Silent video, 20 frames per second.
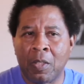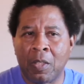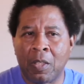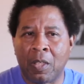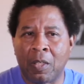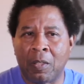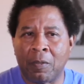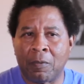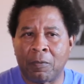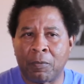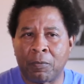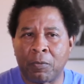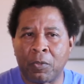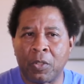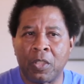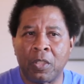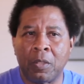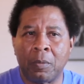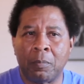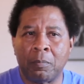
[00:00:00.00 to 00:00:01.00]
uh,
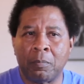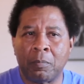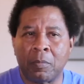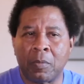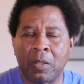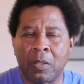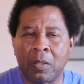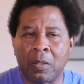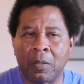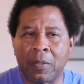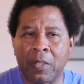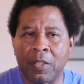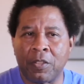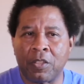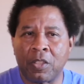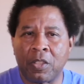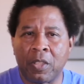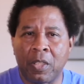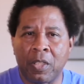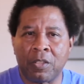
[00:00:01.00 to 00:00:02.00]
freedom, uh,
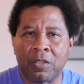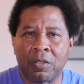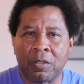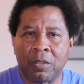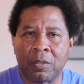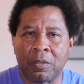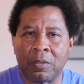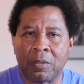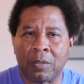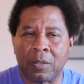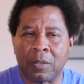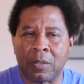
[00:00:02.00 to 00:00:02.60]
education,